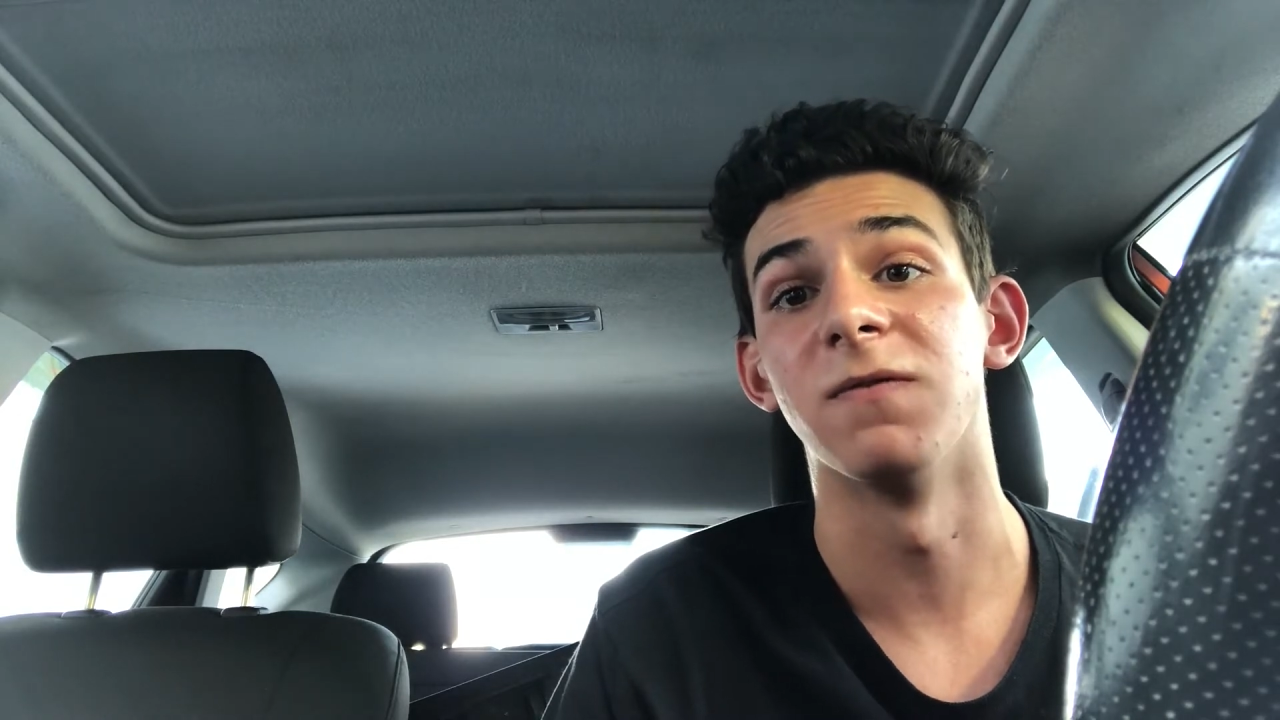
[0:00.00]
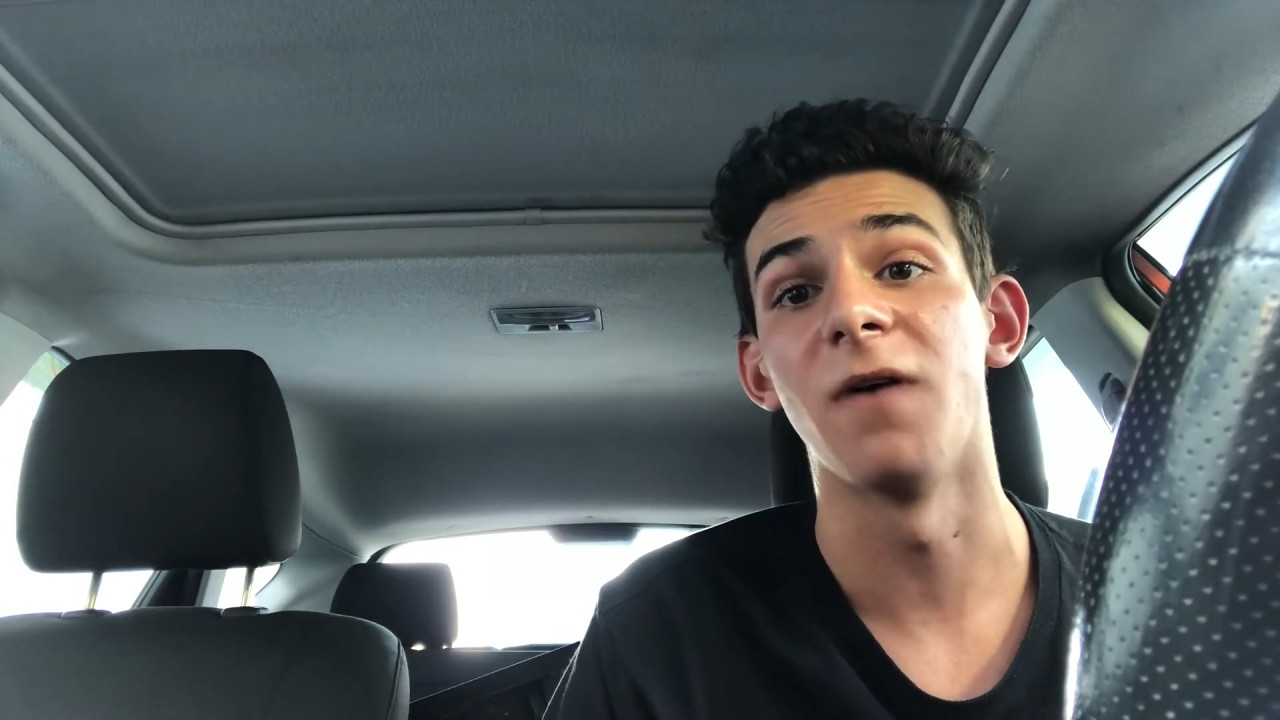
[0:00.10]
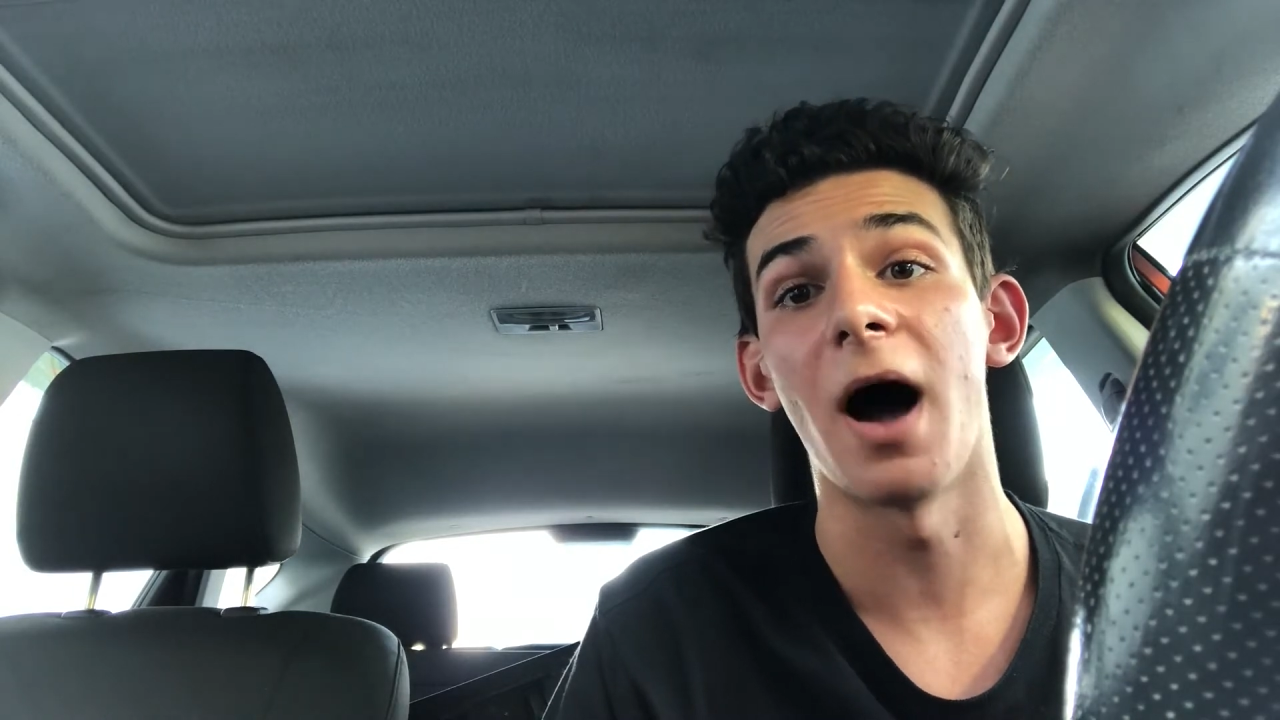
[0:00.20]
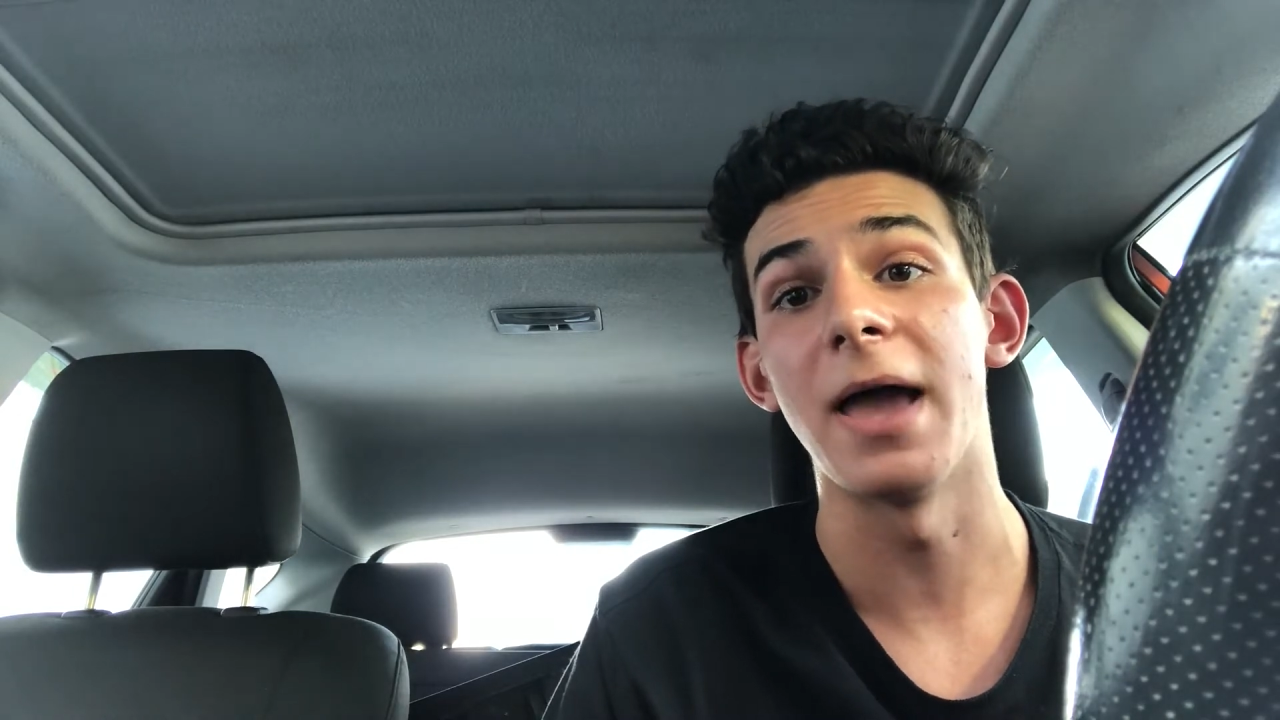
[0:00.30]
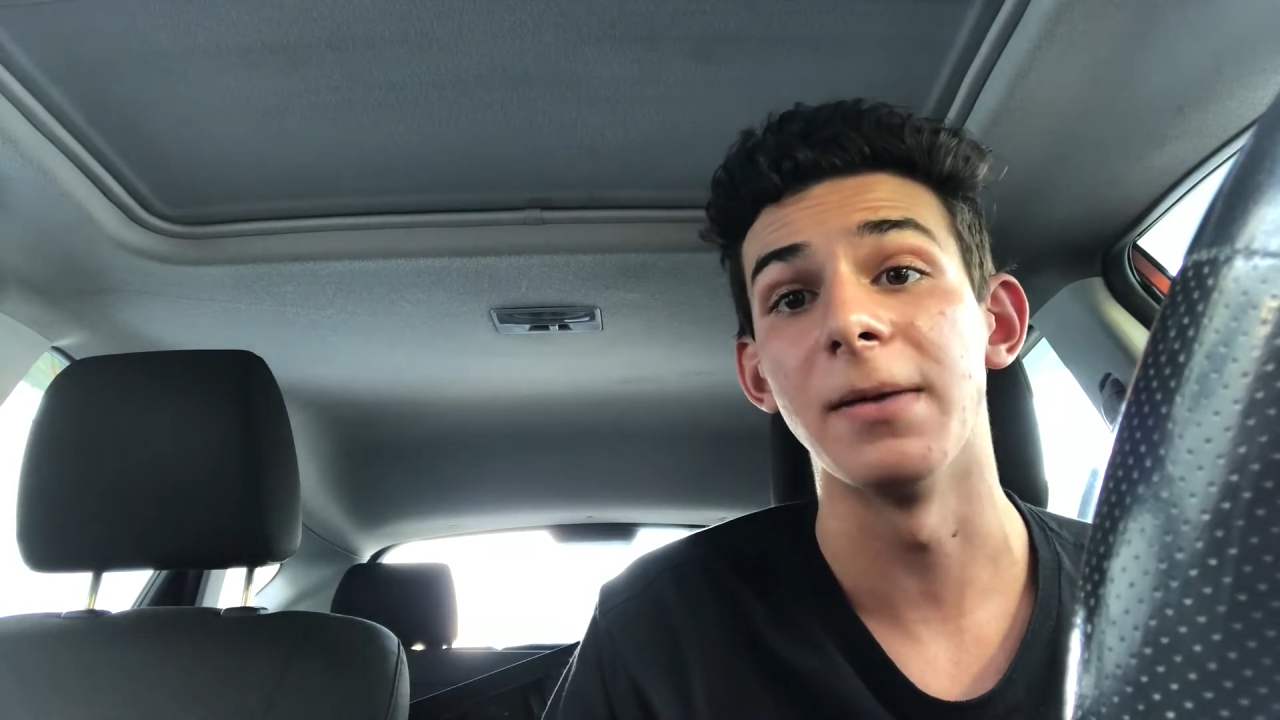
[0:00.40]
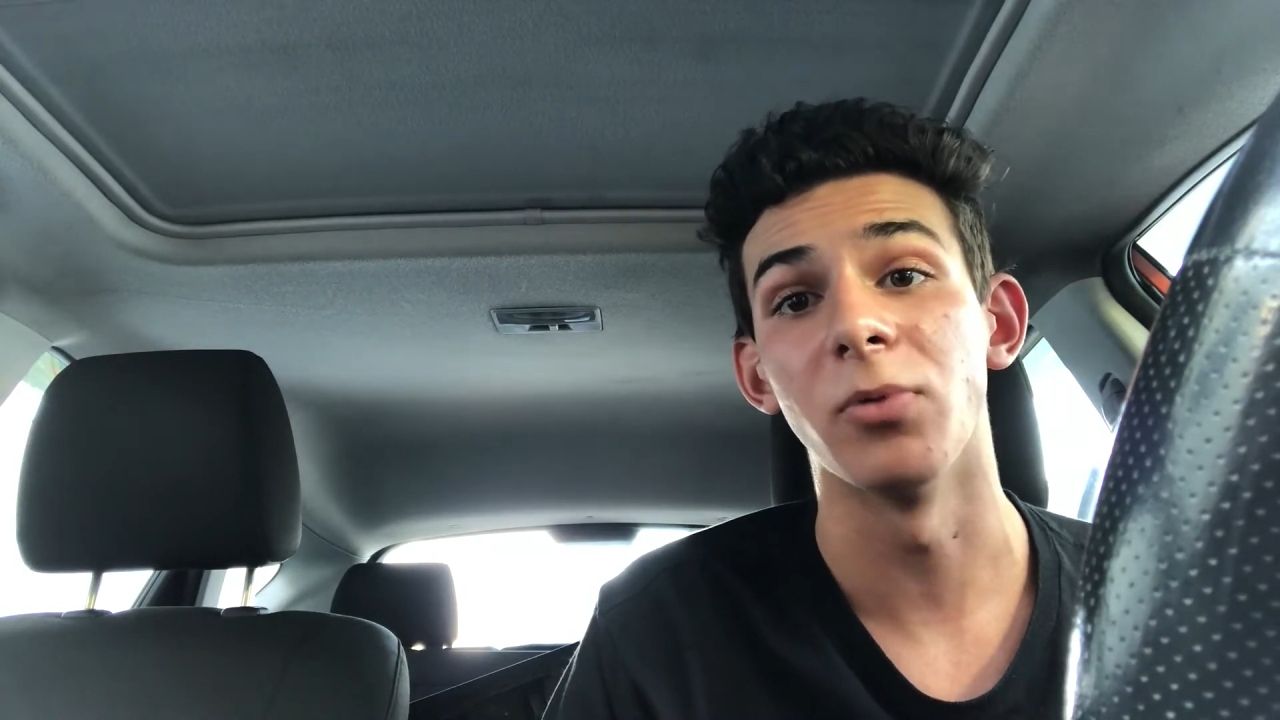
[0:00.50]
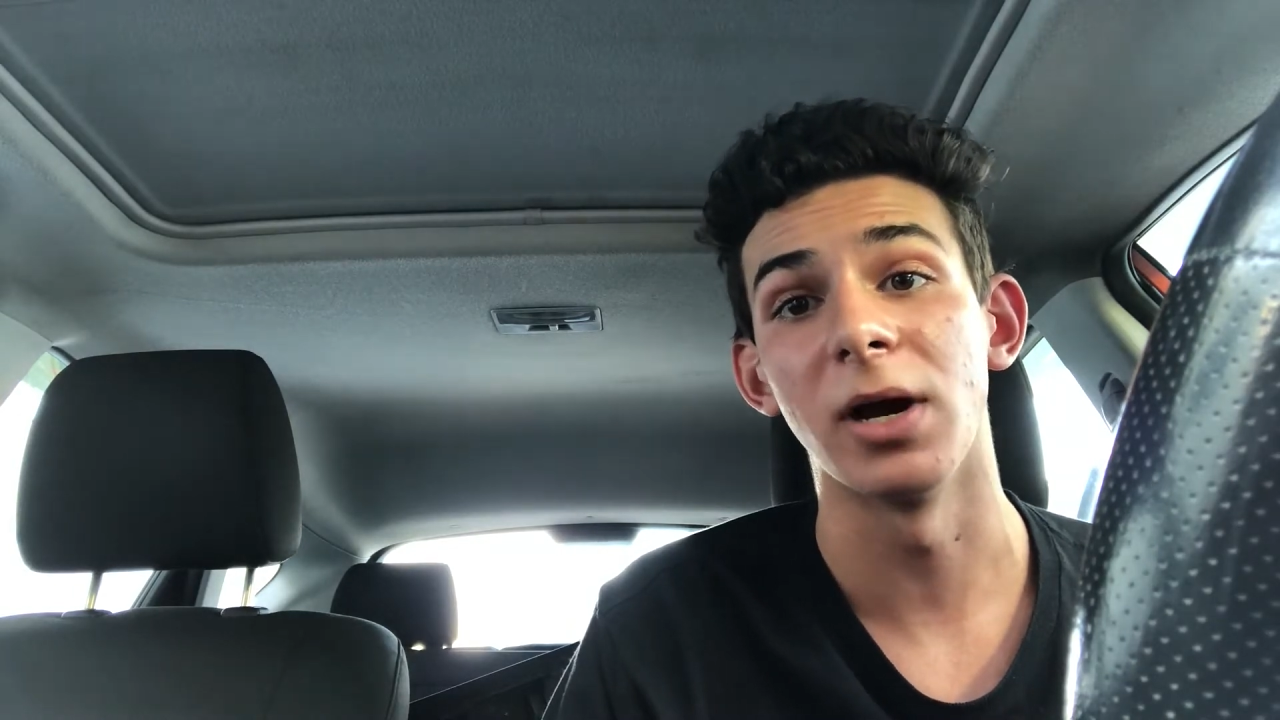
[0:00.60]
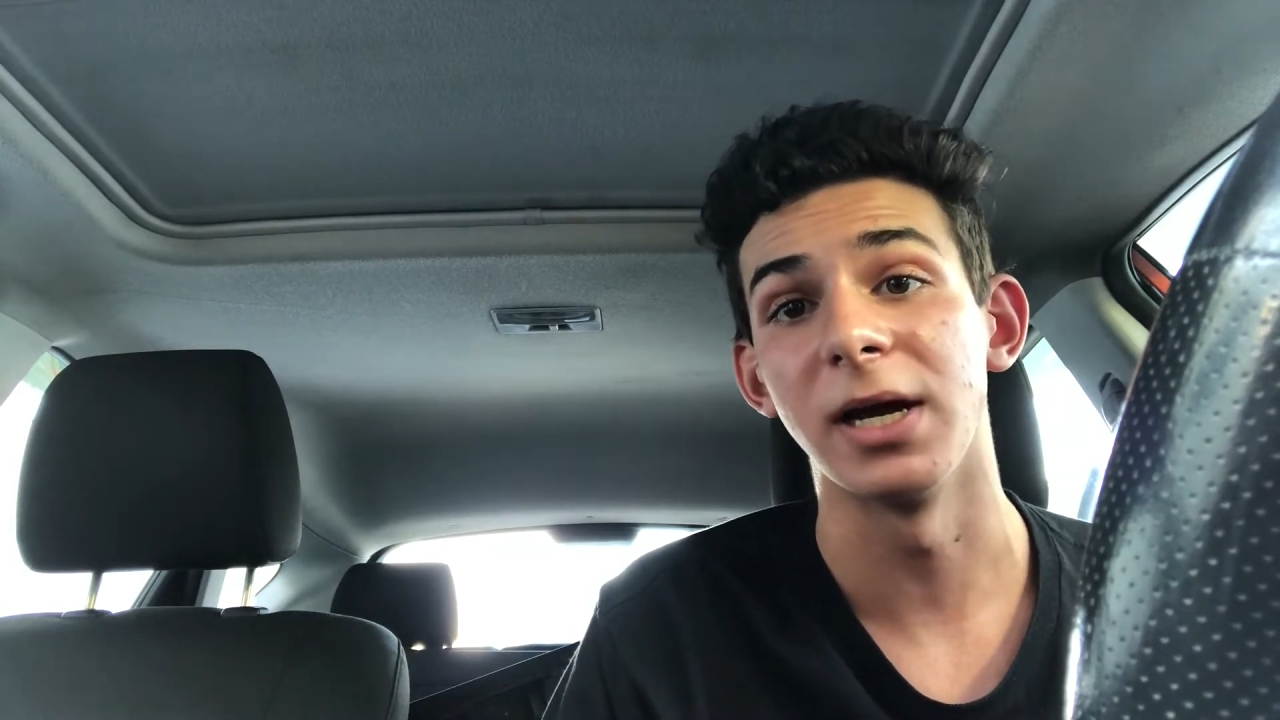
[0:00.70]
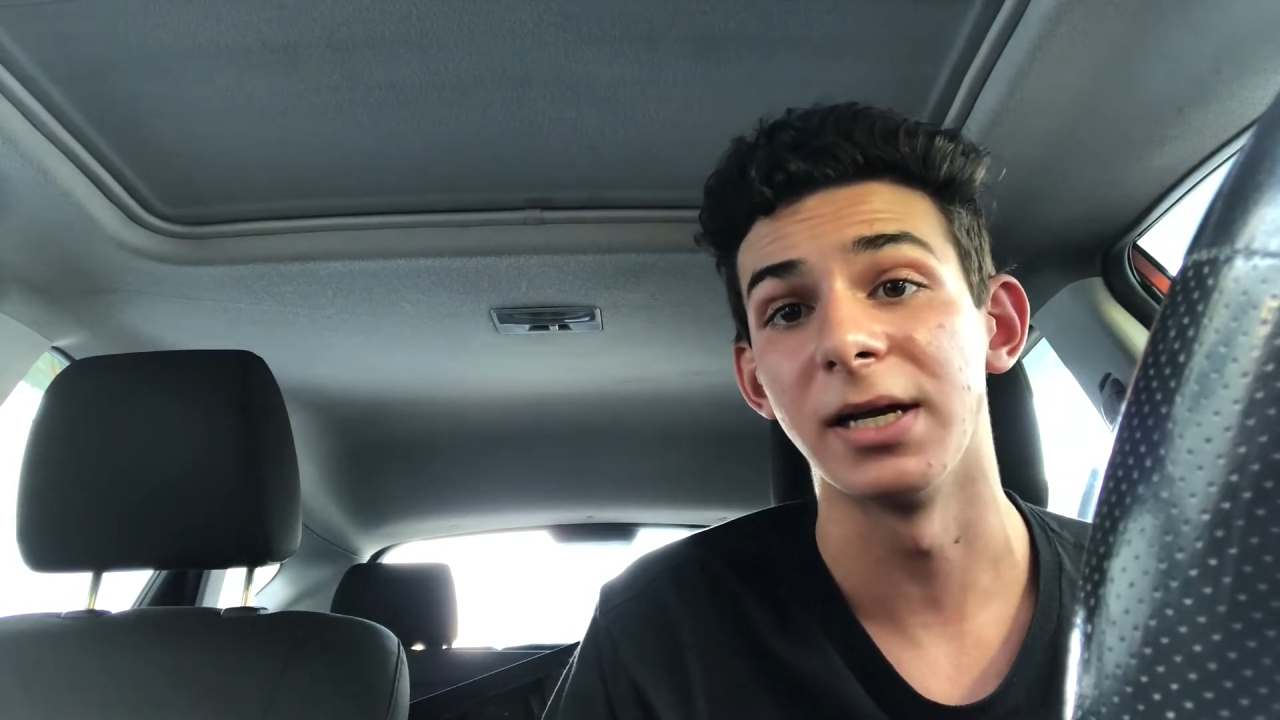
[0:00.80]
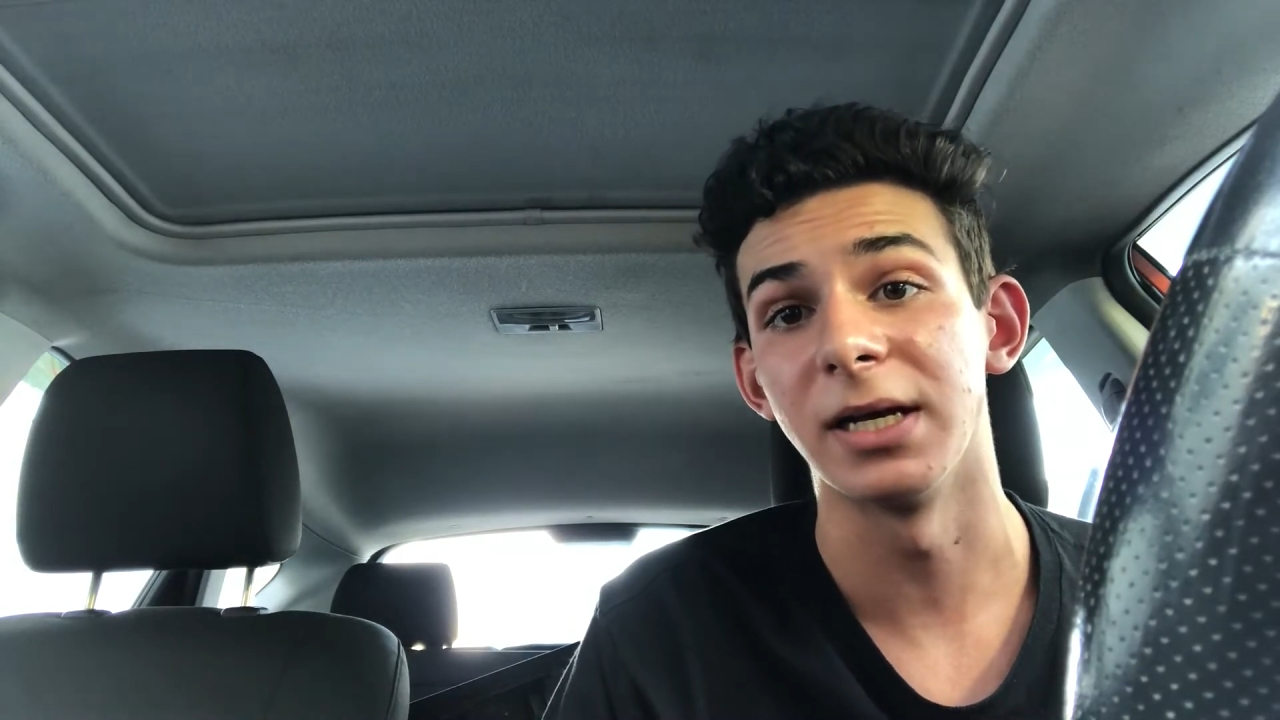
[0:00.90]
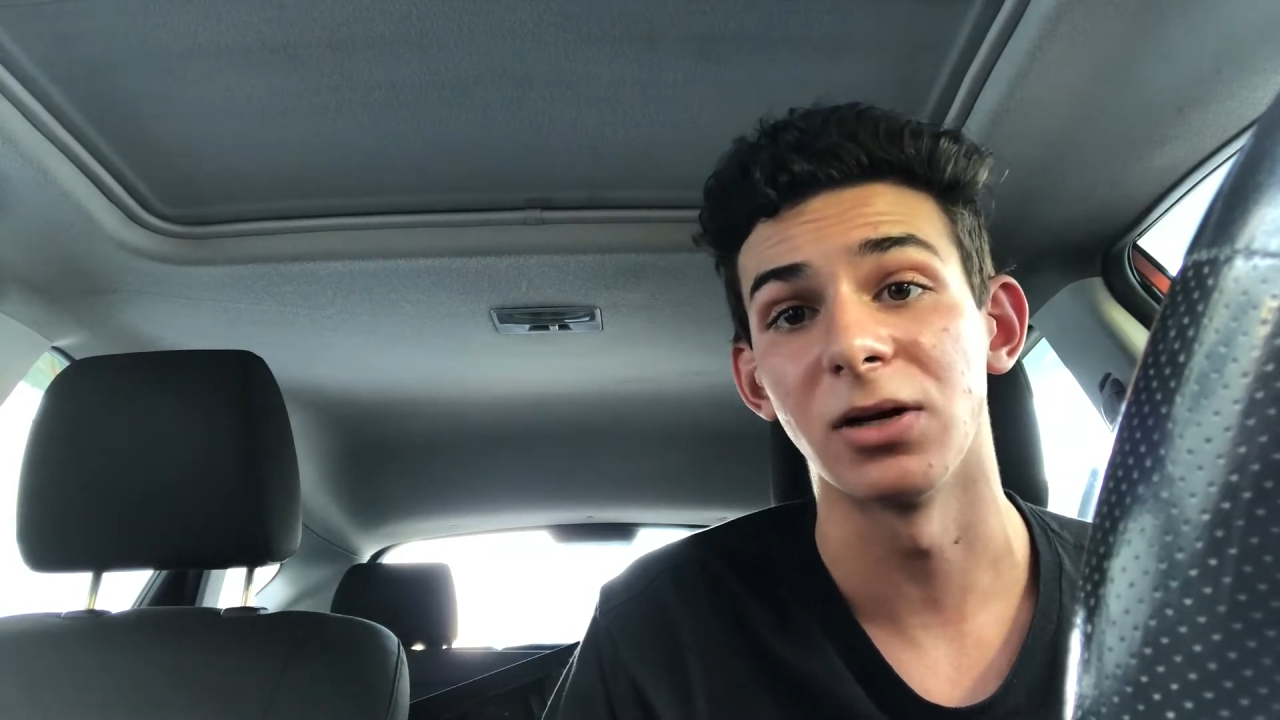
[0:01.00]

vibrating